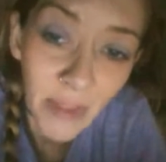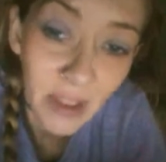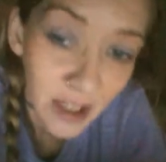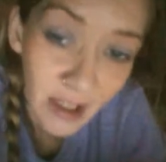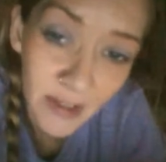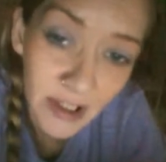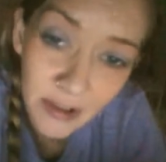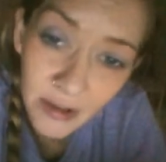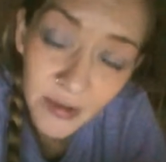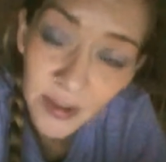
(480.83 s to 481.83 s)
and tell me to
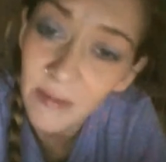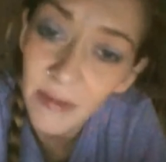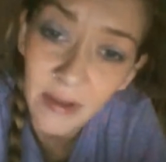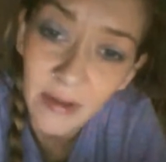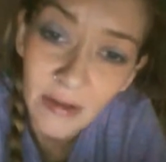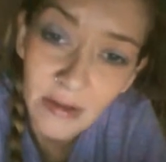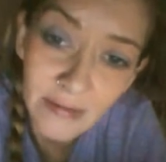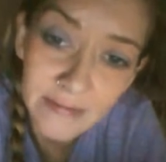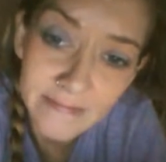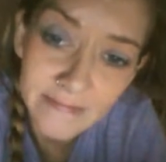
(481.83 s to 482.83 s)
do something.
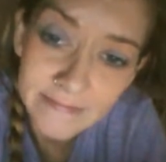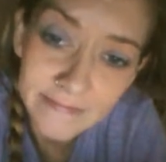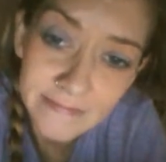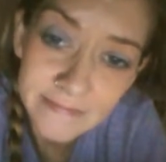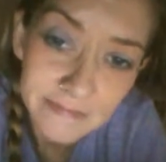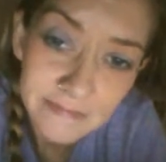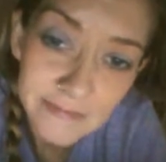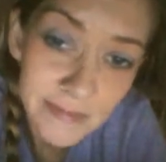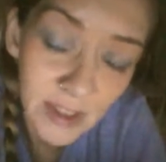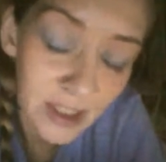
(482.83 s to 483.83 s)

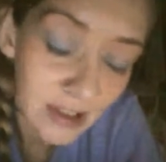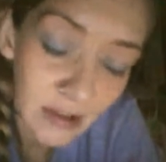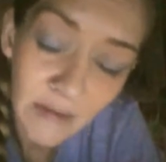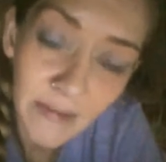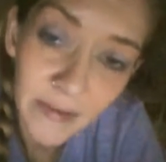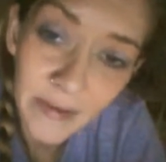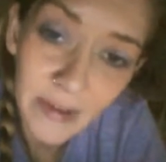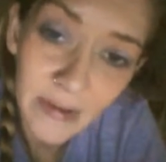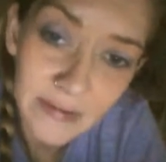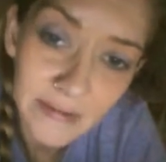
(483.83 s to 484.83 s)
And it not be
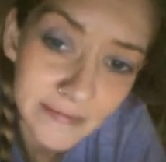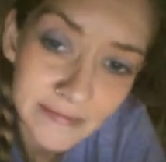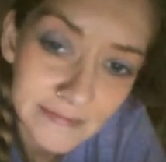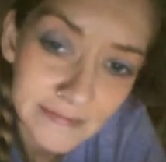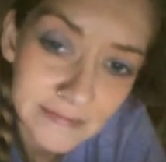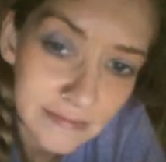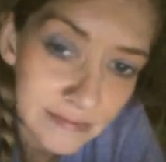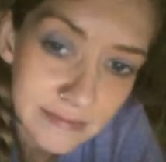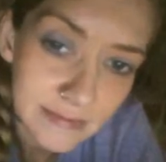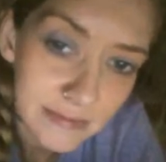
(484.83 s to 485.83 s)
real.
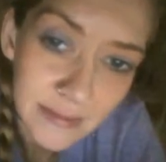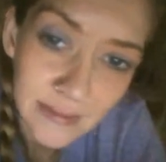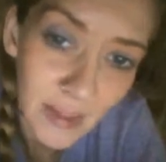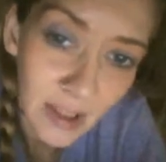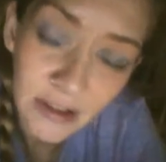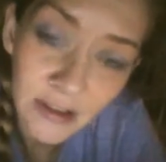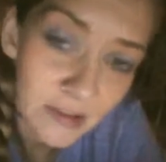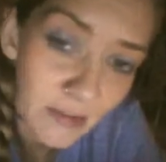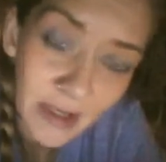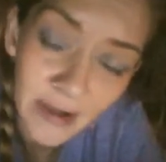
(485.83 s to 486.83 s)
I
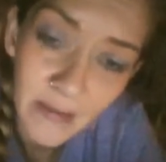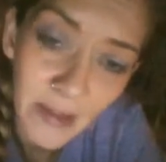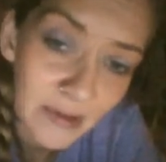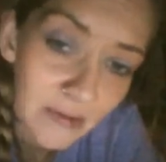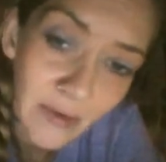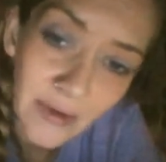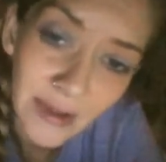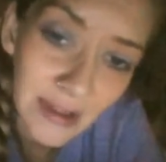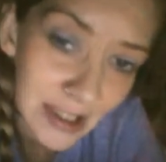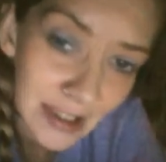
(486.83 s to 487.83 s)
trusted my grandmother more
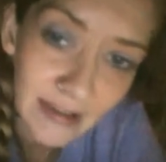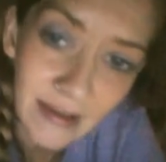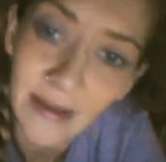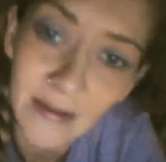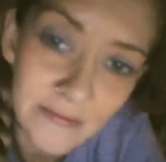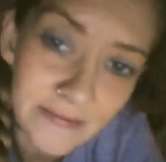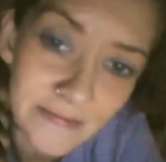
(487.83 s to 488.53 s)
than anything.